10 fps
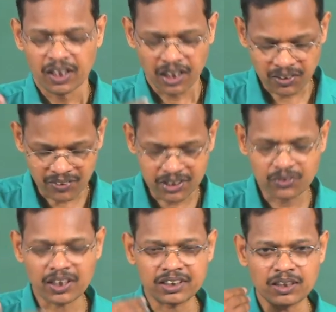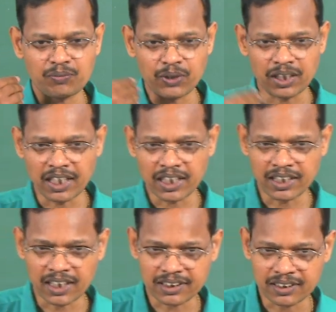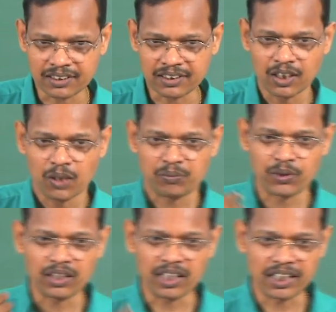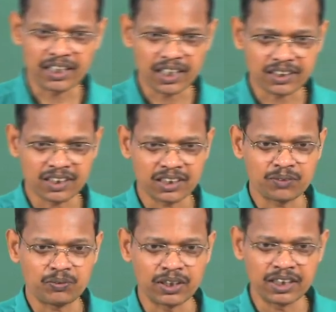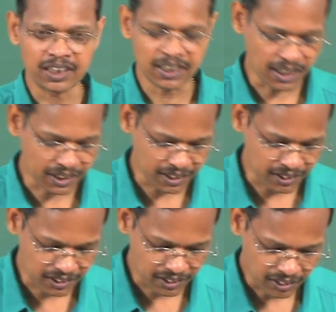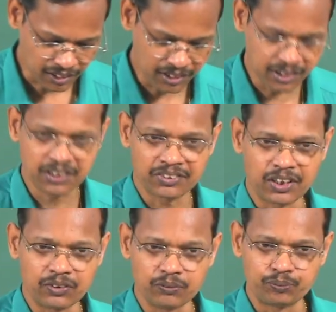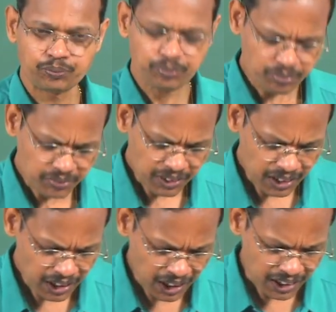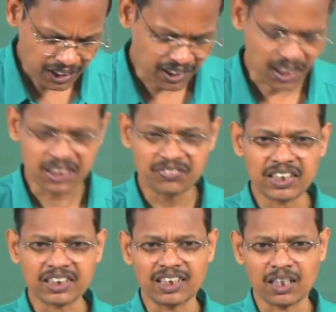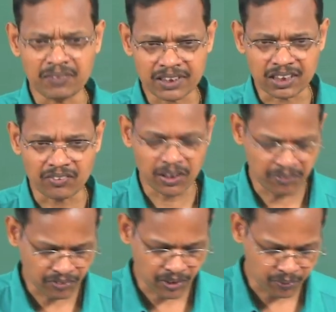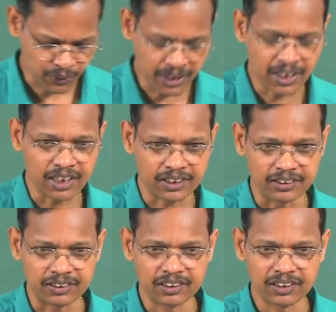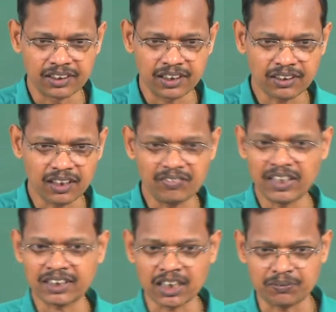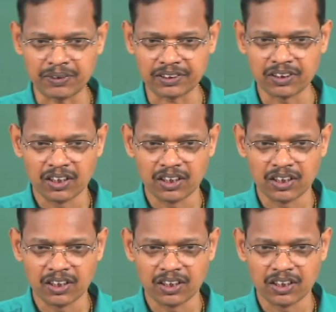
Likewise, you can see the protein ligand interactions, protein RNA interactions, protein DNA interactions, all this you can do. Then there are various databases available for protein interactions, right, on various aspects.